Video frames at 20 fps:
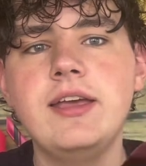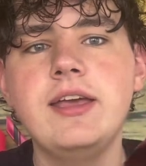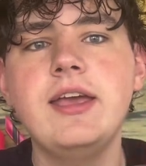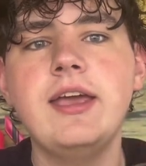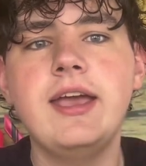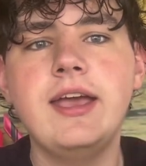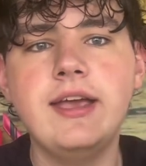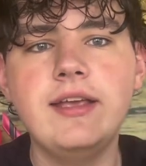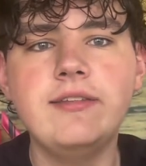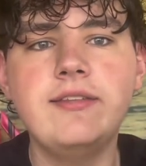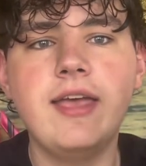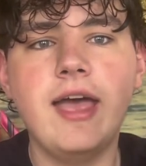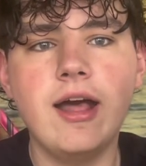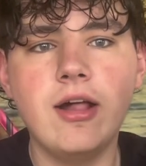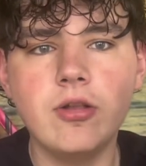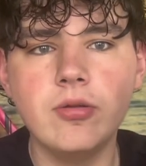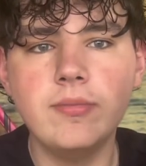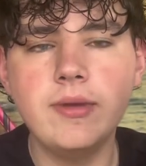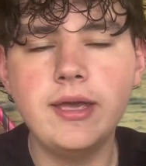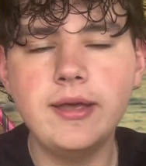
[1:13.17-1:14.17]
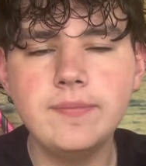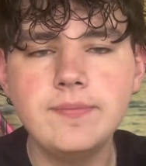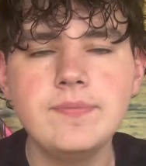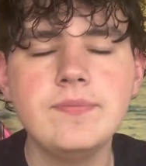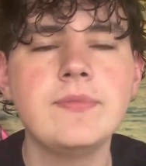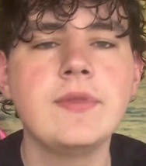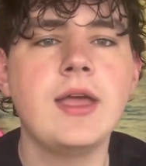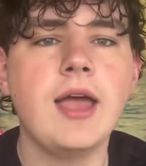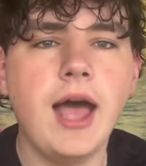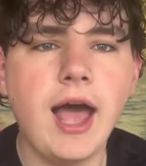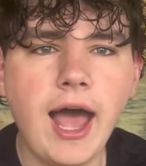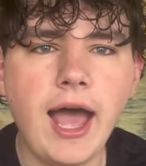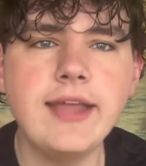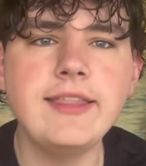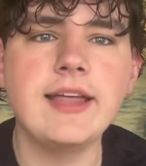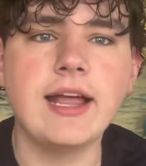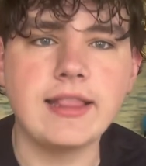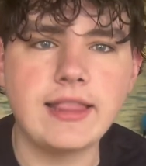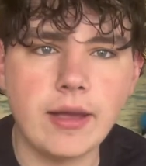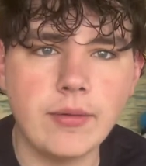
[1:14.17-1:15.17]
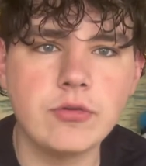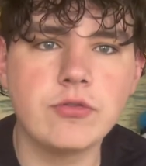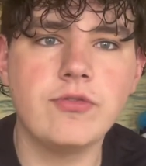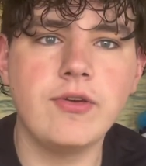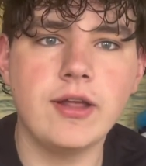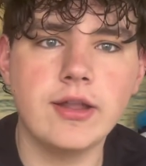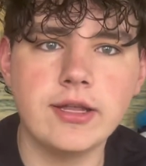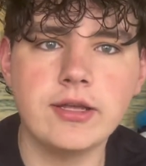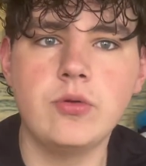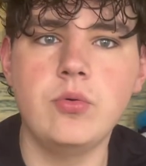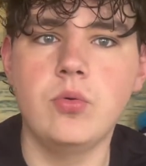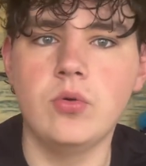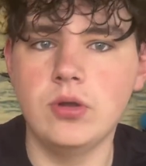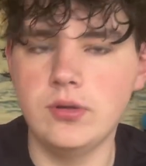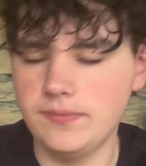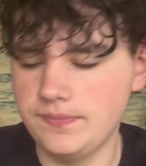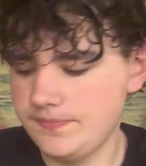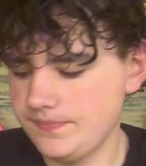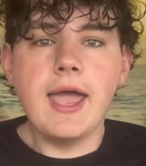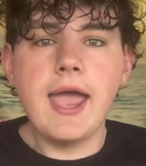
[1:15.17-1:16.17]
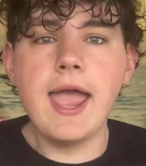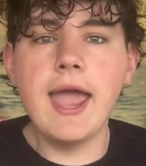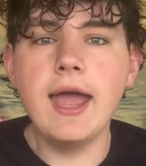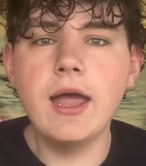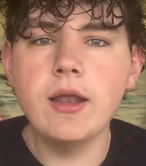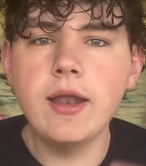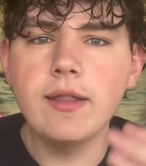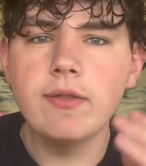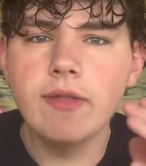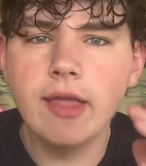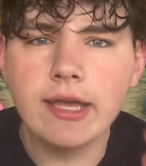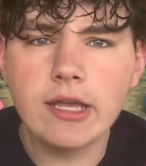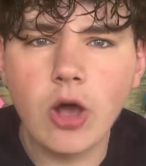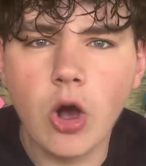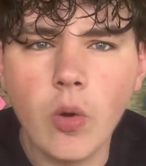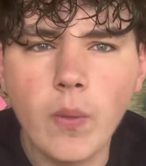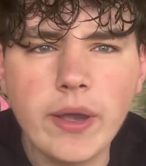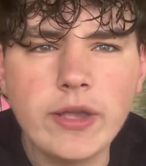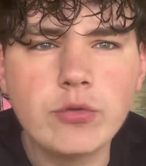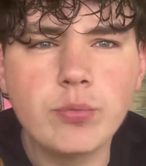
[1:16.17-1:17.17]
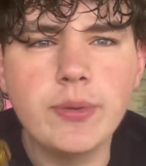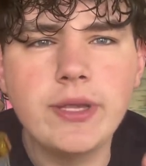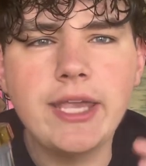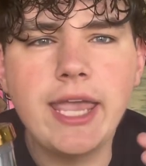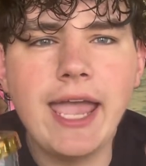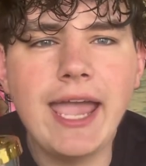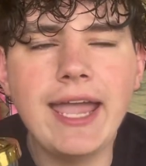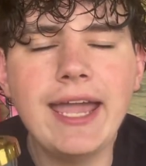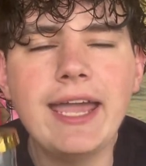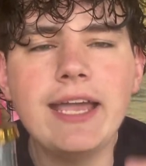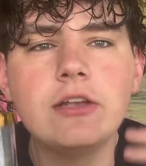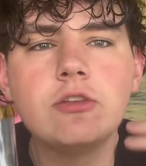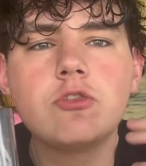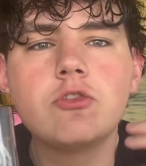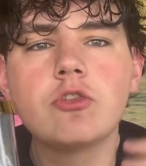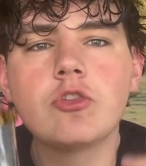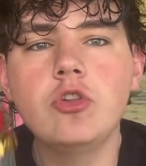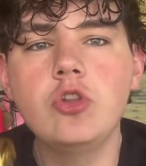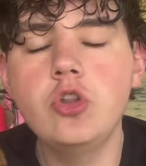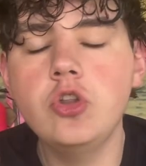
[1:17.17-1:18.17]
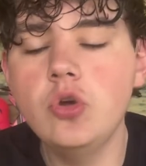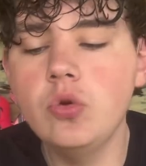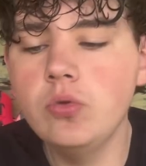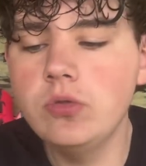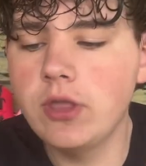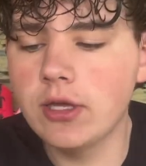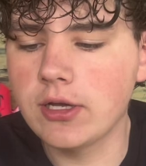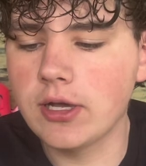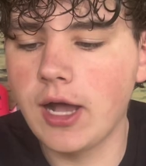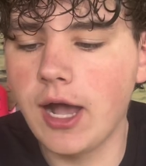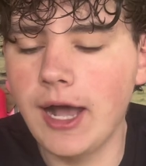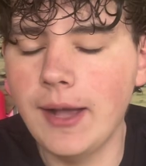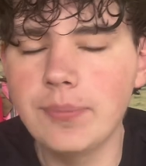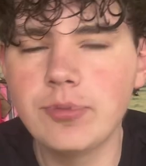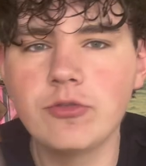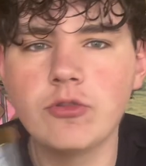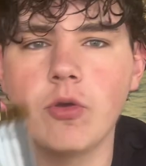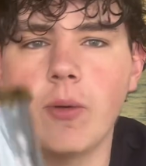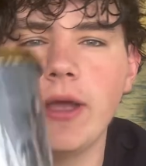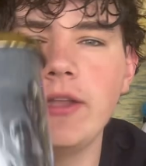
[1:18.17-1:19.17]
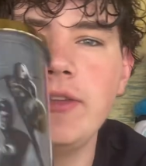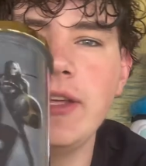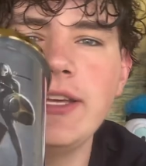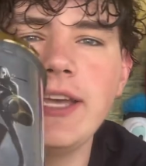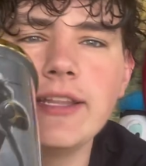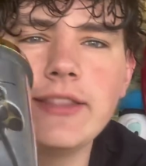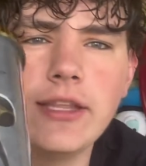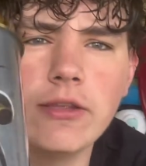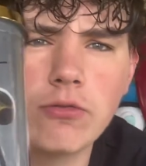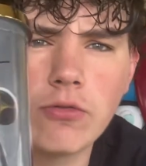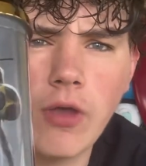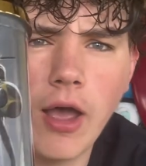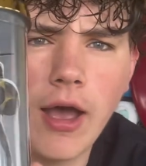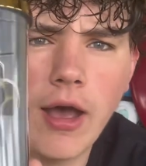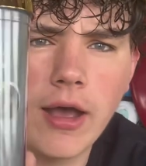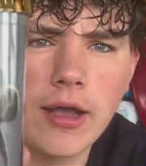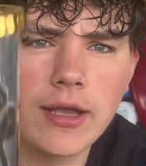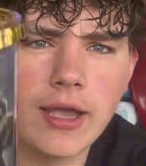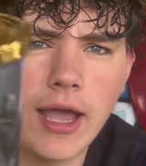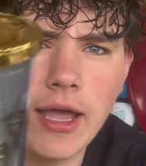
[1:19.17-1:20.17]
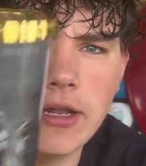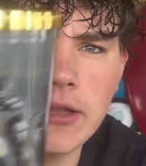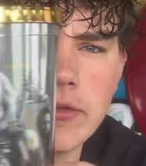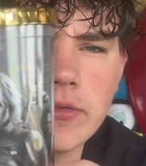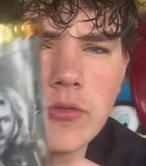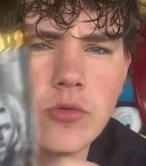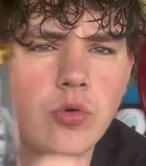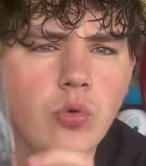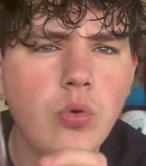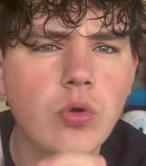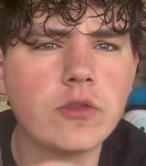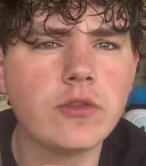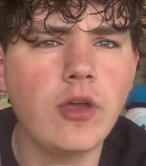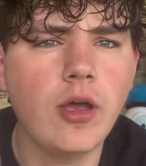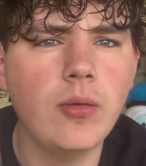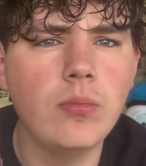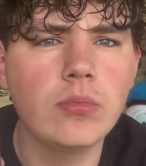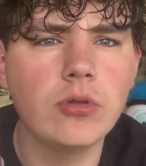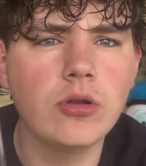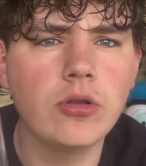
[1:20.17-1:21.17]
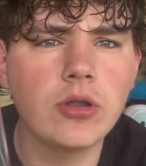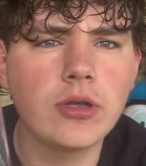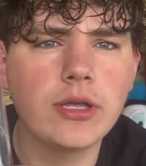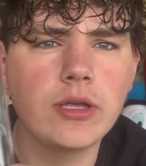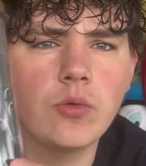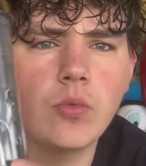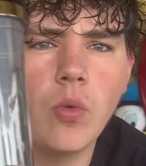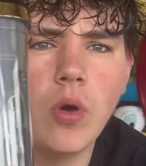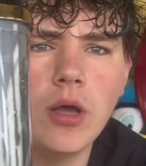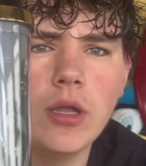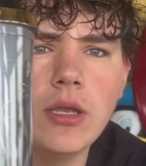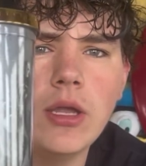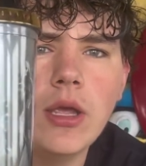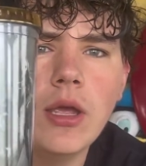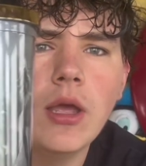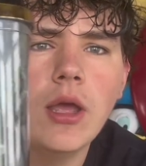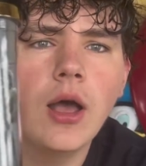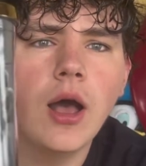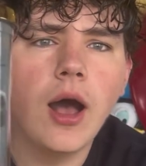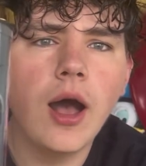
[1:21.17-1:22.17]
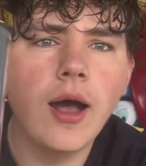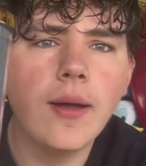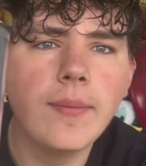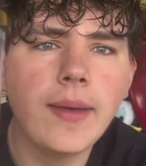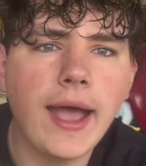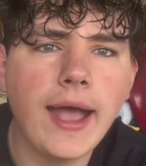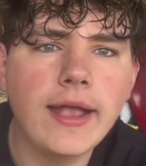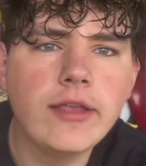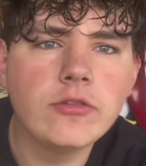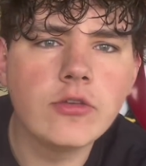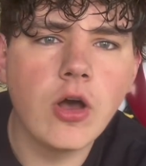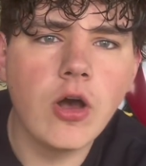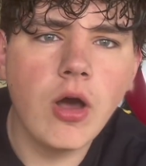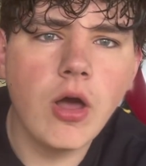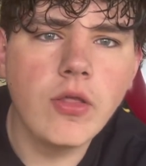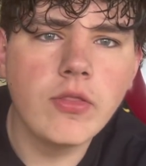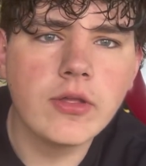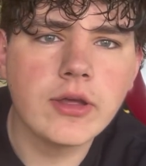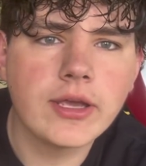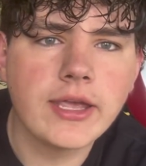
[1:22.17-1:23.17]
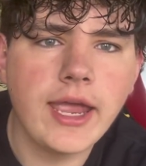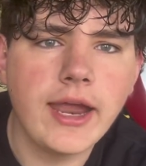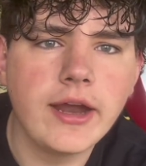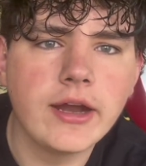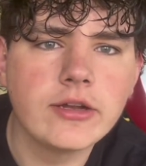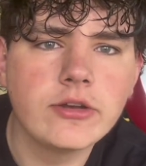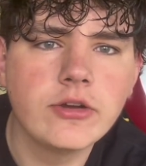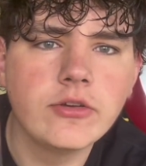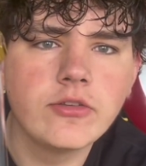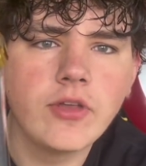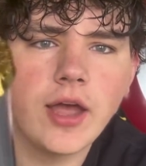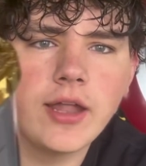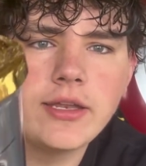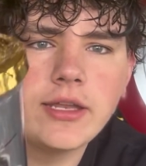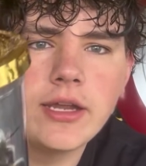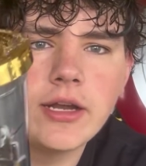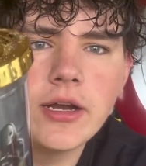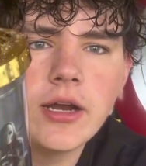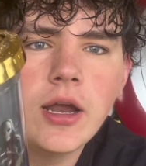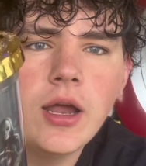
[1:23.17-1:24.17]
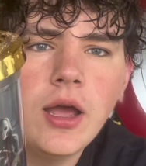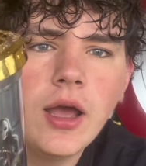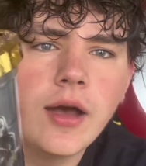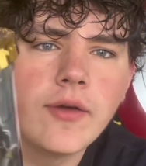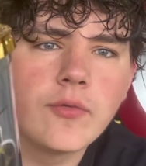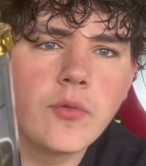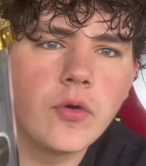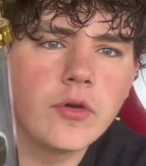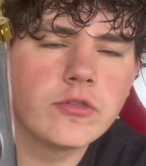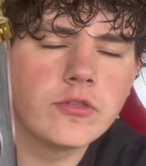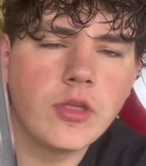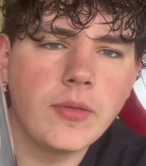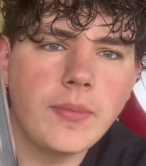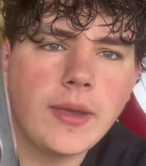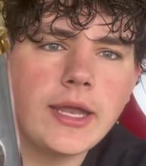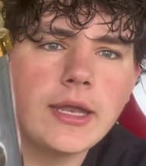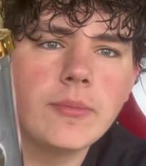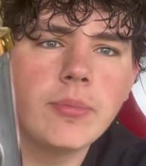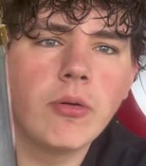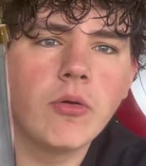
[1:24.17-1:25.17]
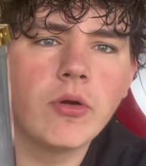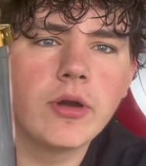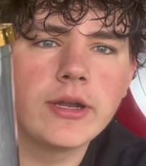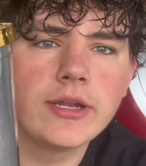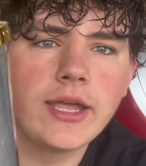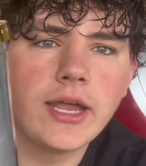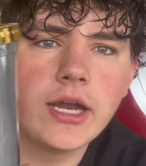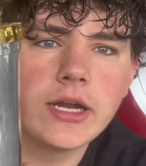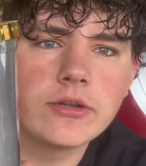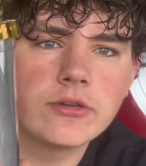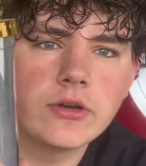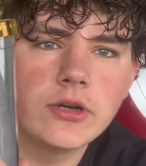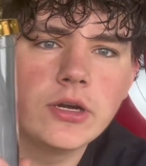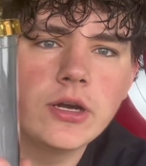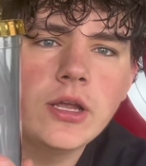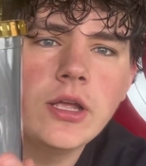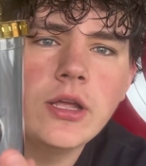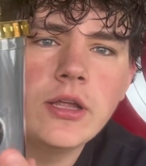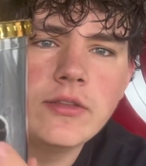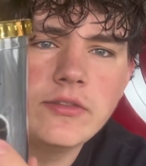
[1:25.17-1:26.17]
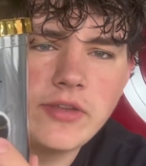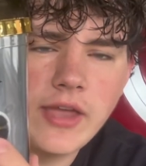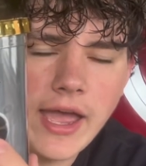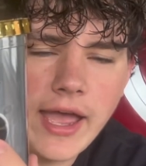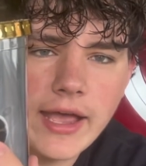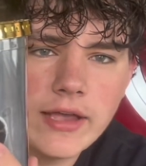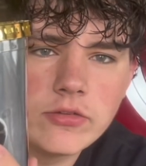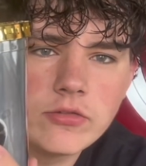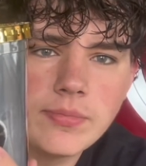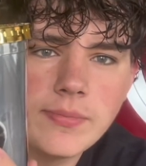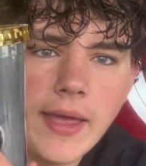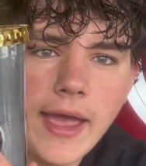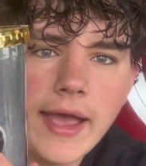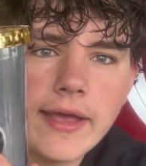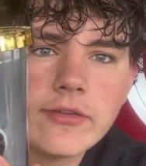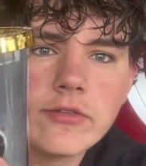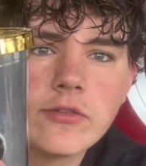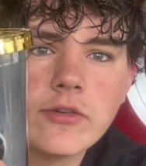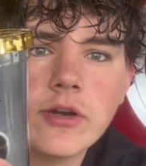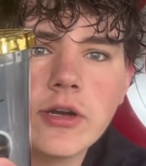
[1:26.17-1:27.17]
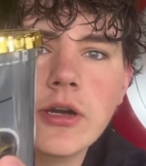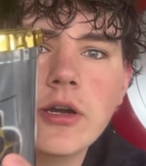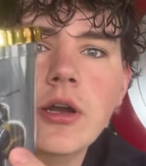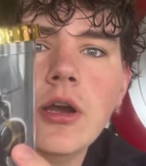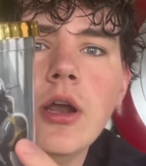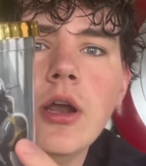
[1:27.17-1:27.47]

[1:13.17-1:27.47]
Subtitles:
his helmet. I thought that was fairly cool. And like always, we can't exclude the cups. So I did get this kind of cool tumbler looking one. Has all of the characters on here. Of course, the main important character, Taskmaster.